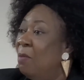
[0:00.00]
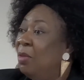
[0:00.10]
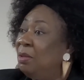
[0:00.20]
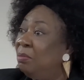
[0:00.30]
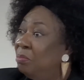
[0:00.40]

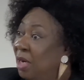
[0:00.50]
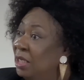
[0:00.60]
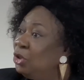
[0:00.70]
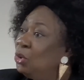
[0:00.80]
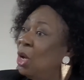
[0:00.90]
But
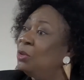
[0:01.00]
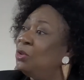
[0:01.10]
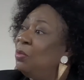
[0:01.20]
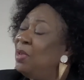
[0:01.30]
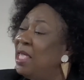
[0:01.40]
money should
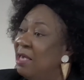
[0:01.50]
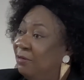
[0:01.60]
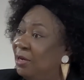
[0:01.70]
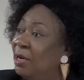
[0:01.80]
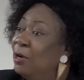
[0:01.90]
also be
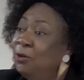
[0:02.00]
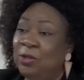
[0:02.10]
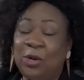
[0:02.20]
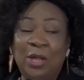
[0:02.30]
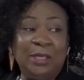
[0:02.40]
given to
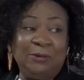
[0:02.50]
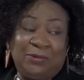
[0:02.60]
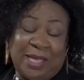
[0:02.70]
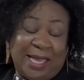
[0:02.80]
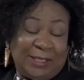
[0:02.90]
the College of
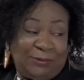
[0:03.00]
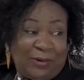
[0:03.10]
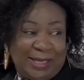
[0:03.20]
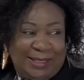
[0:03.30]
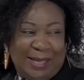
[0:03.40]
Science, for
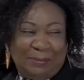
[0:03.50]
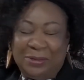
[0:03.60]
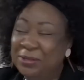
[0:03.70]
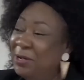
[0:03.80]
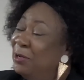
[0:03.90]

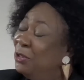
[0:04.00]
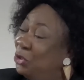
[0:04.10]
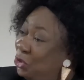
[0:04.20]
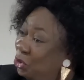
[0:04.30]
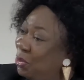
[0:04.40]
example,
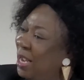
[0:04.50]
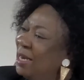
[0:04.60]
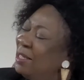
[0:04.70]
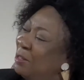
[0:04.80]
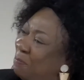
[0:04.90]
to
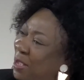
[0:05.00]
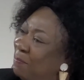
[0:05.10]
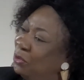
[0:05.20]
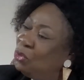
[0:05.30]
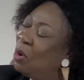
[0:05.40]
train the
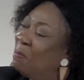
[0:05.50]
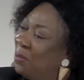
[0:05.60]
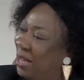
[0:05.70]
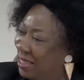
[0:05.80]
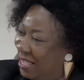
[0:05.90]
people to
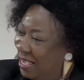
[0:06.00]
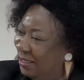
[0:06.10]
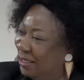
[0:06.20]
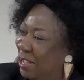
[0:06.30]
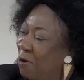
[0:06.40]
operate
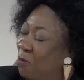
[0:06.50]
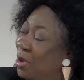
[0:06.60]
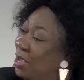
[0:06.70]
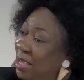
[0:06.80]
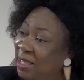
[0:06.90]
these. We
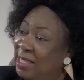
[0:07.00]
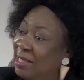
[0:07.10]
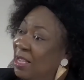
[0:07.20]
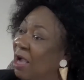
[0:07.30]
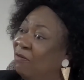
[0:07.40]
hear that
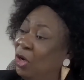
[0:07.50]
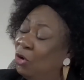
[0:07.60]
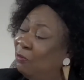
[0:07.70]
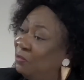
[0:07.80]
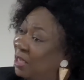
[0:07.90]
they have a
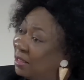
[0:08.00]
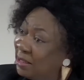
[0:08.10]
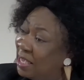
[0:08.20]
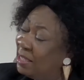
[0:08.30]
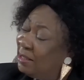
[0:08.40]
lot of
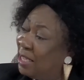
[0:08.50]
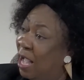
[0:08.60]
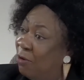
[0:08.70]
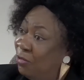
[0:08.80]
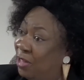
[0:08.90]
test kits
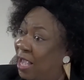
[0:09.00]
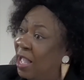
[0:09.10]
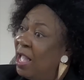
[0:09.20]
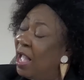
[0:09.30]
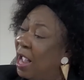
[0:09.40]
out there
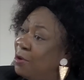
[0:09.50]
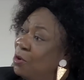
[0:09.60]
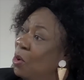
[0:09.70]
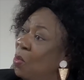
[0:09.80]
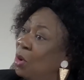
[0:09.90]
and
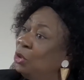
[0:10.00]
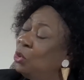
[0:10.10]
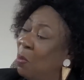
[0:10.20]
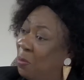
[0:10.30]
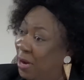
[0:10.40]
no one to
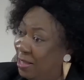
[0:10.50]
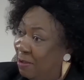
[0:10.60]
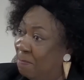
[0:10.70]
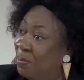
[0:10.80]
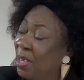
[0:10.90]
operate
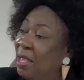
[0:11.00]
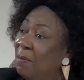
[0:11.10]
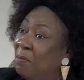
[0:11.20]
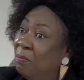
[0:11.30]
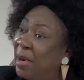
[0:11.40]
them.
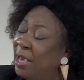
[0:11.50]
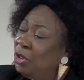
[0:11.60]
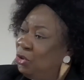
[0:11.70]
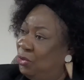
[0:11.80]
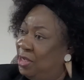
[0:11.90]
My
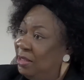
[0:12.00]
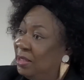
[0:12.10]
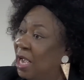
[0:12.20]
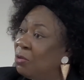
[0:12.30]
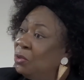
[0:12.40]
students
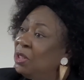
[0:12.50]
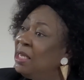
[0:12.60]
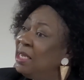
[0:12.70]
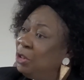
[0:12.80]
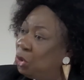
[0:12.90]
are
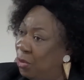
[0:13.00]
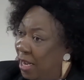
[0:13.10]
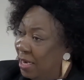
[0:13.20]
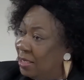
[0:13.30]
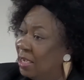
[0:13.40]
routinely
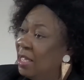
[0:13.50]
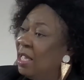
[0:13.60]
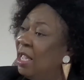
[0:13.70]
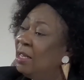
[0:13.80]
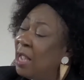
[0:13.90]
trained
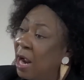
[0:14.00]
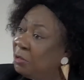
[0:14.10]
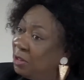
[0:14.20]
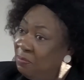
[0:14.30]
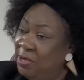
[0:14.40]
in
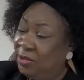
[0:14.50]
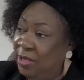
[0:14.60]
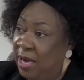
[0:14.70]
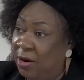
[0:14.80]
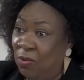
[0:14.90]

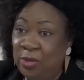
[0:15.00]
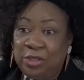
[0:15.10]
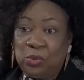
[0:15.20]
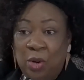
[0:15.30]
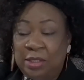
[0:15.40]
RT-PCR, which
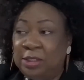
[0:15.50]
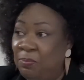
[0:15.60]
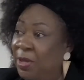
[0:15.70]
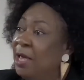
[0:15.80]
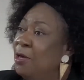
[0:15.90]
is what is
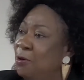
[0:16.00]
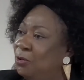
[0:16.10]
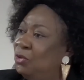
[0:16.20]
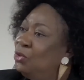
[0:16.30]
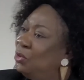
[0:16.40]
being
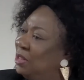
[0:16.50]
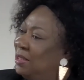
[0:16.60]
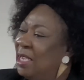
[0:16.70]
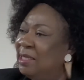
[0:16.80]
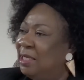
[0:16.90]
used to
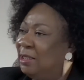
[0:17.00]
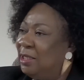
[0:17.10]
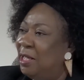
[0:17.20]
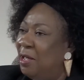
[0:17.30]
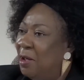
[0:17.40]
detect this
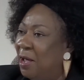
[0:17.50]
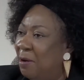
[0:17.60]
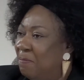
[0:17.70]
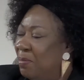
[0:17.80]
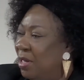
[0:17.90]

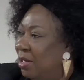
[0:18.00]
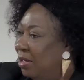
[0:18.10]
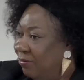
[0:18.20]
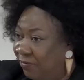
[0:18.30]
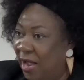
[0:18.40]

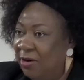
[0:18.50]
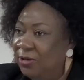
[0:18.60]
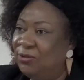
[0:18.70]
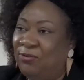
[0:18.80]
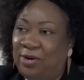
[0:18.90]

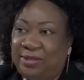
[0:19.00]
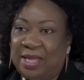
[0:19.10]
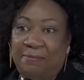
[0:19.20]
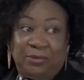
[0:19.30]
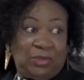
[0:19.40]
virus, for
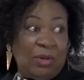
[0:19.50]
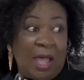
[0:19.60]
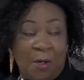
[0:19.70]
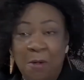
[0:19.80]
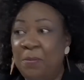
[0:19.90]
example. So
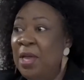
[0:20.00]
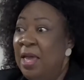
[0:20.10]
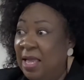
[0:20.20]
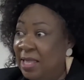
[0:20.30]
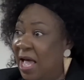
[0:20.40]
I hope
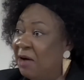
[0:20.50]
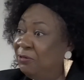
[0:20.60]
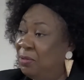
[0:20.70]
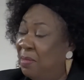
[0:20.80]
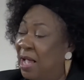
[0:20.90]
in the
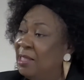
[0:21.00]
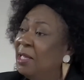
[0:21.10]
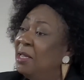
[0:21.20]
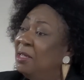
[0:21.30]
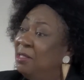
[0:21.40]
aftermath
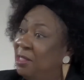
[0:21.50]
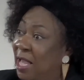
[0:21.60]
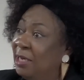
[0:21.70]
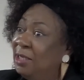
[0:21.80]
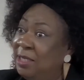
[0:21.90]

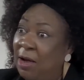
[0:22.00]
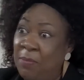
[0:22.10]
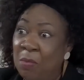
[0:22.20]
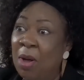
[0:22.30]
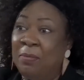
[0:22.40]
that there'll
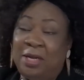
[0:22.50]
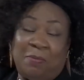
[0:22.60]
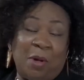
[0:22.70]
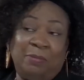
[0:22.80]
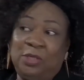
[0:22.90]
be more money
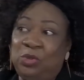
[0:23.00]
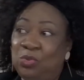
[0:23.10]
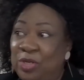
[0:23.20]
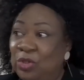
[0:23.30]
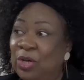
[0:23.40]
pumped into
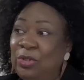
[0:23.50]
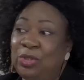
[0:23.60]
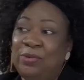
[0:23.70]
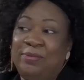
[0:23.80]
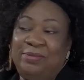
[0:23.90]

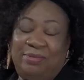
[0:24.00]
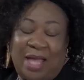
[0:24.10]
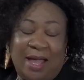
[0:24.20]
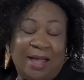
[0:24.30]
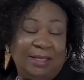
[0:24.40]
research
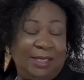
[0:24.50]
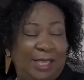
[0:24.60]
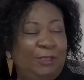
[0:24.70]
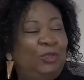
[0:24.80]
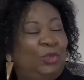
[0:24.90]
and
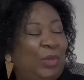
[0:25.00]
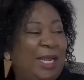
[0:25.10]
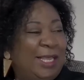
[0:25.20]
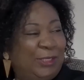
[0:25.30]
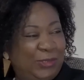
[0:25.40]
into
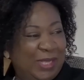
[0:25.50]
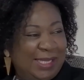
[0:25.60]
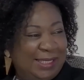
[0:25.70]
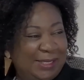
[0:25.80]
training students.